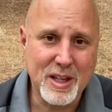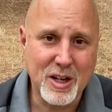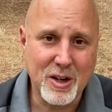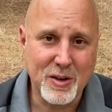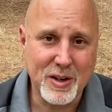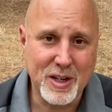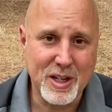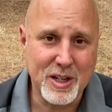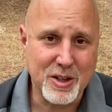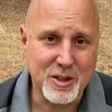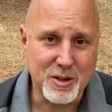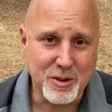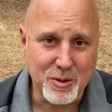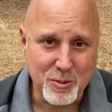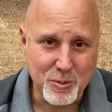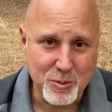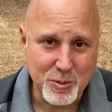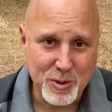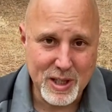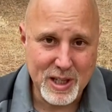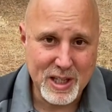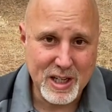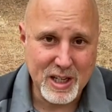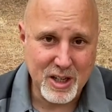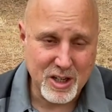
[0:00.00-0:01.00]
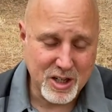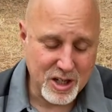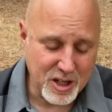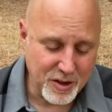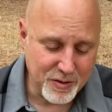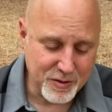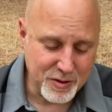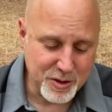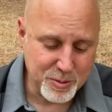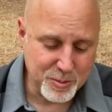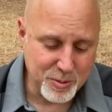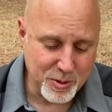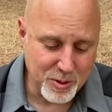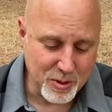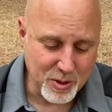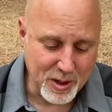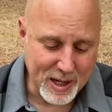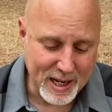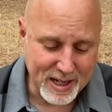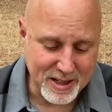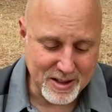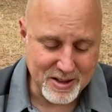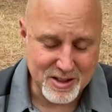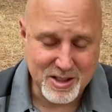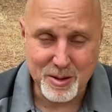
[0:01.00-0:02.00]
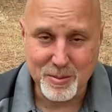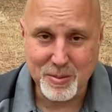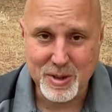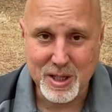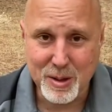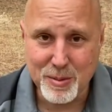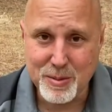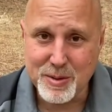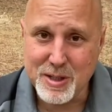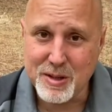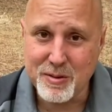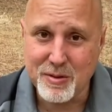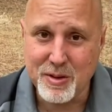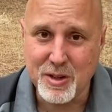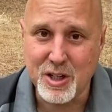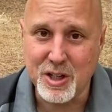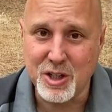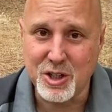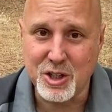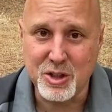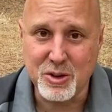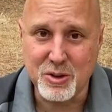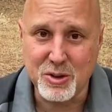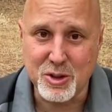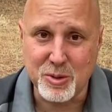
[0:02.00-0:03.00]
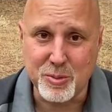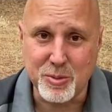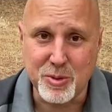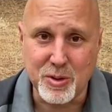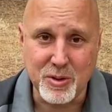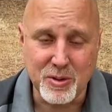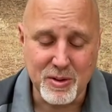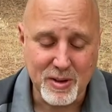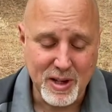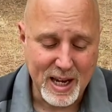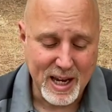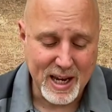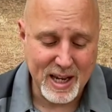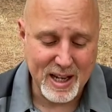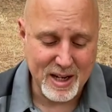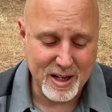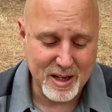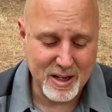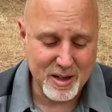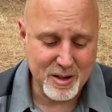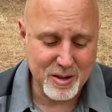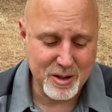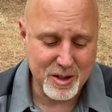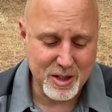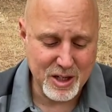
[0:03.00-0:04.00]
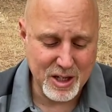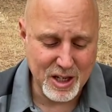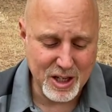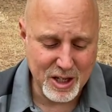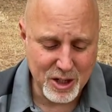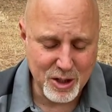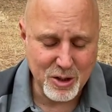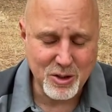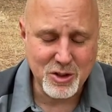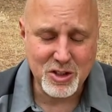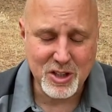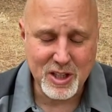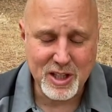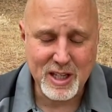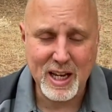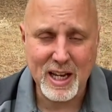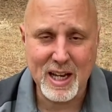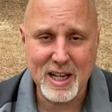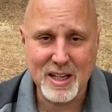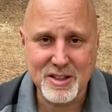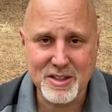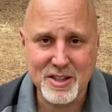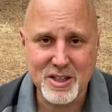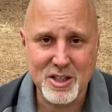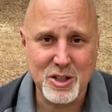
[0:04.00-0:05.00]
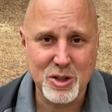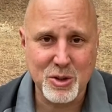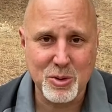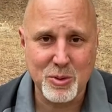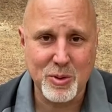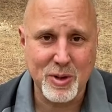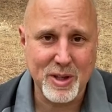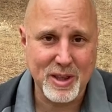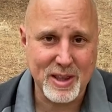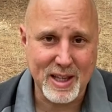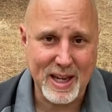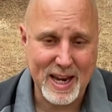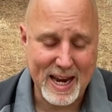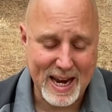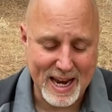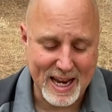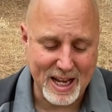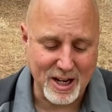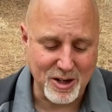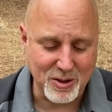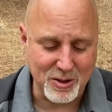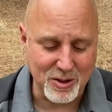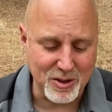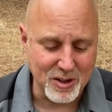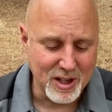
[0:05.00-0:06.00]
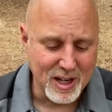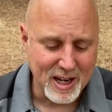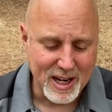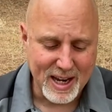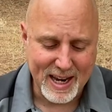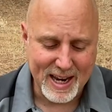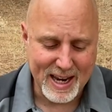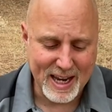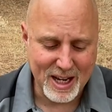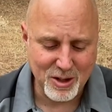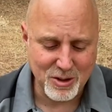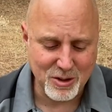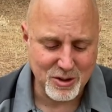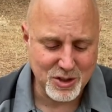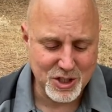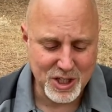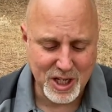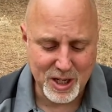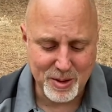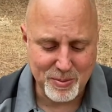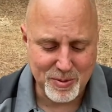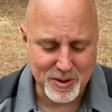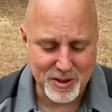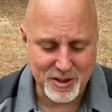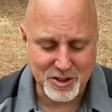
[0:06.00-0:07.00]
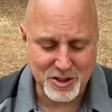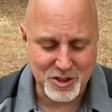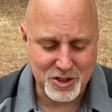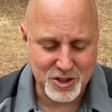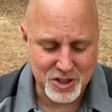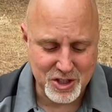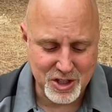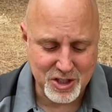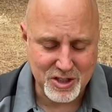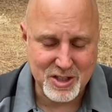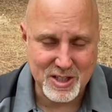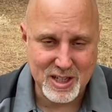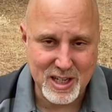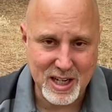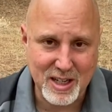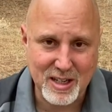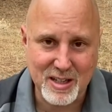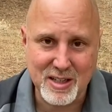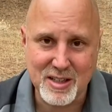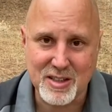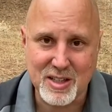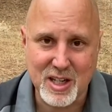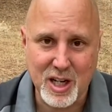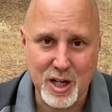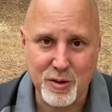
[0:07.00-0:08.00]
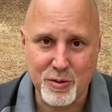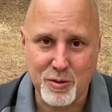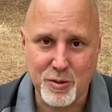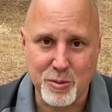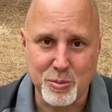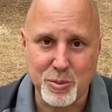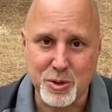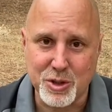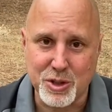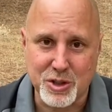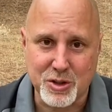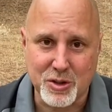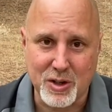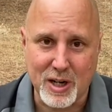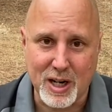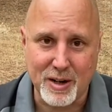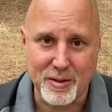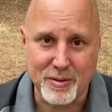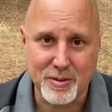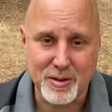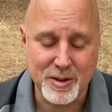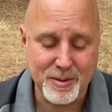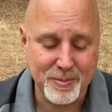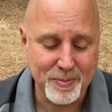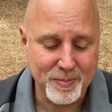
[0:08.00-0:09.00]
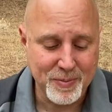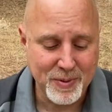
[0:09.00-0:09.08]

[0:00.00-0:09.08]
they're either really uncomfortable and sometimes even unusable and it usually has to do with a handle, a handle shape that's just not designed for bushcraft.